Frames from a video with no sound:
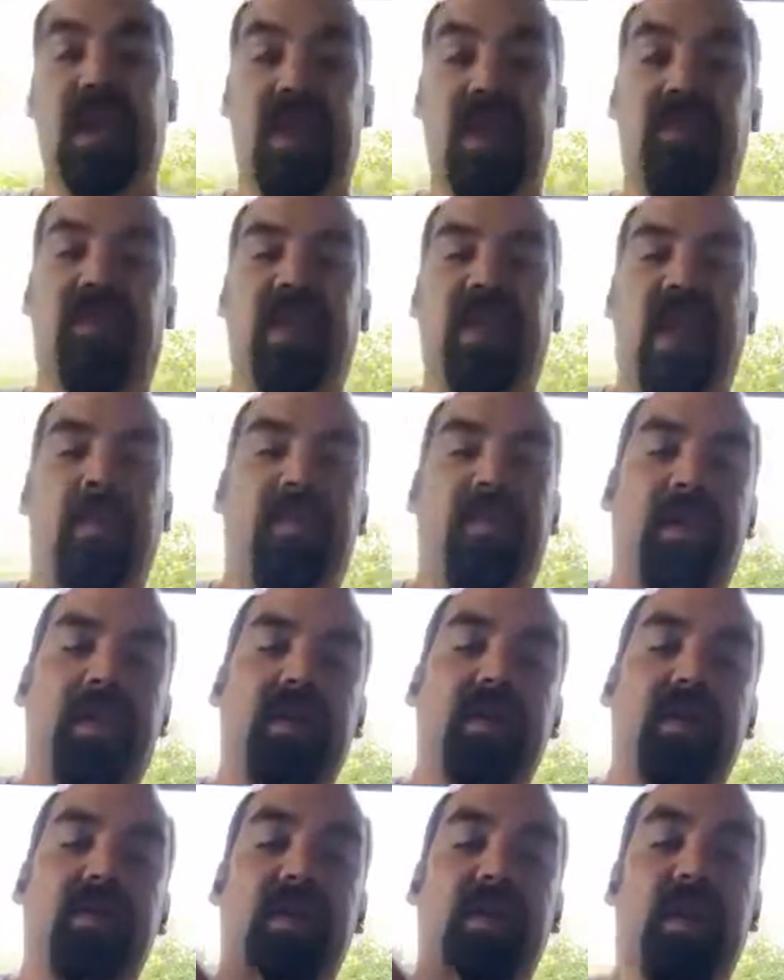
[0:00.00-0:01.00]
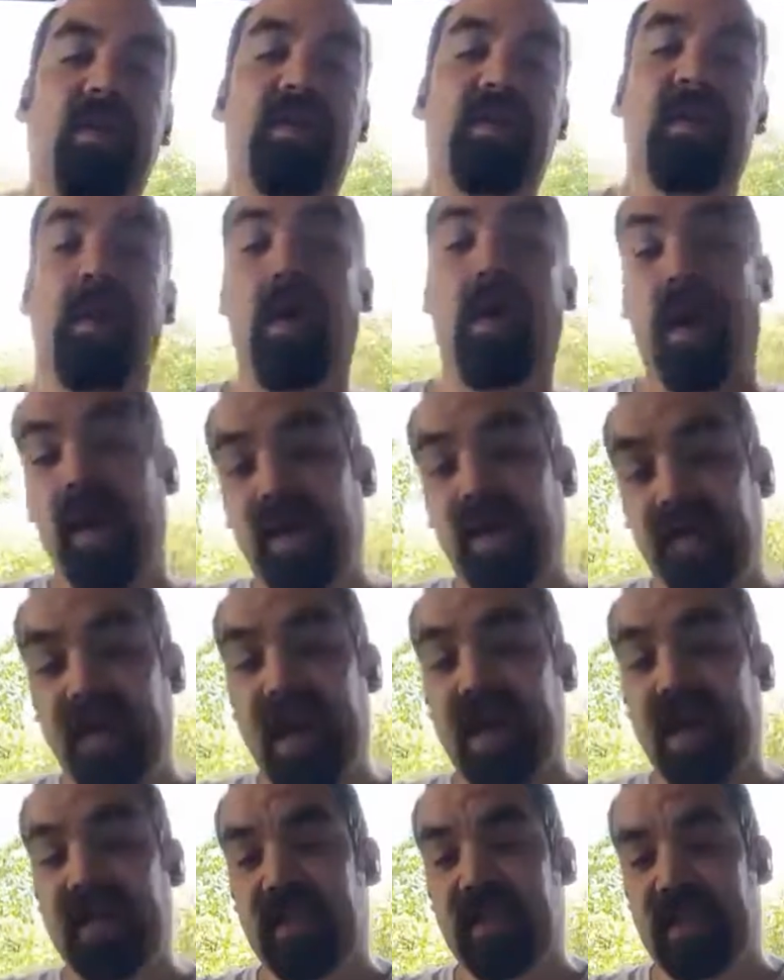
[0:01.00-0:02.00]
if that player is also
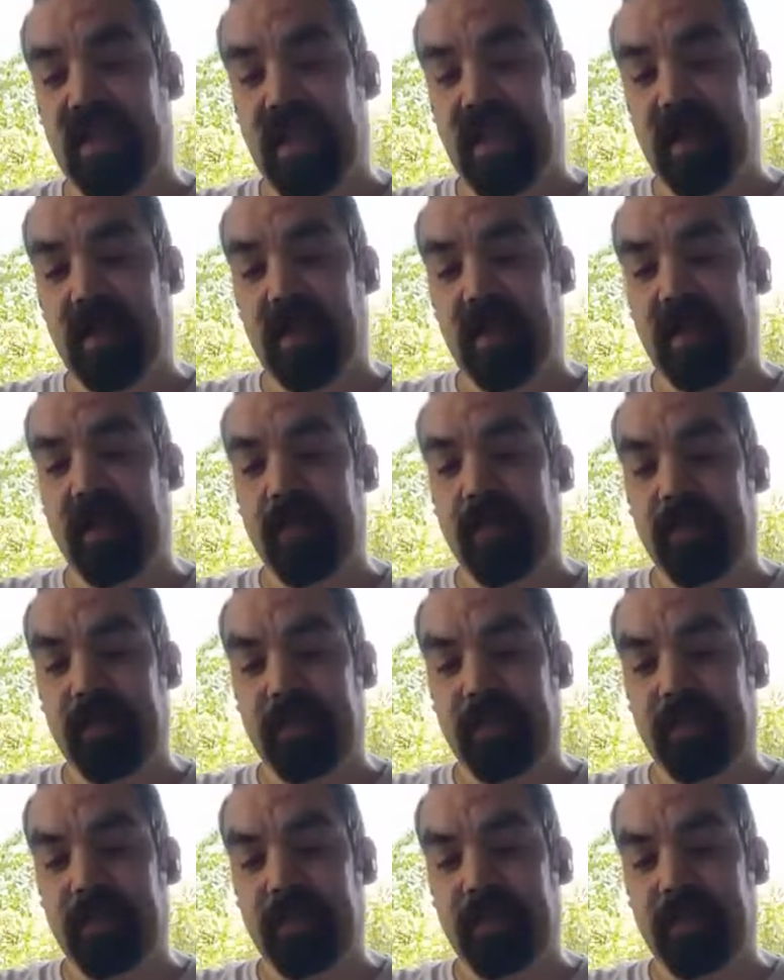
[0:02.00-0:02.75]
unvaccinated,